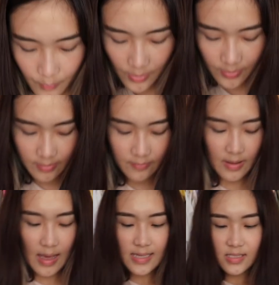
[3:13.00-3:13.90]
Well,
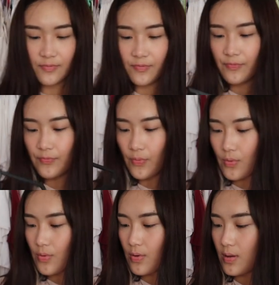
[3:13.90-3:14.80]
as
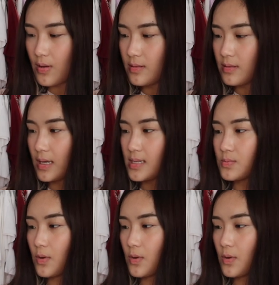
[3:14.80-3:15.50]
for these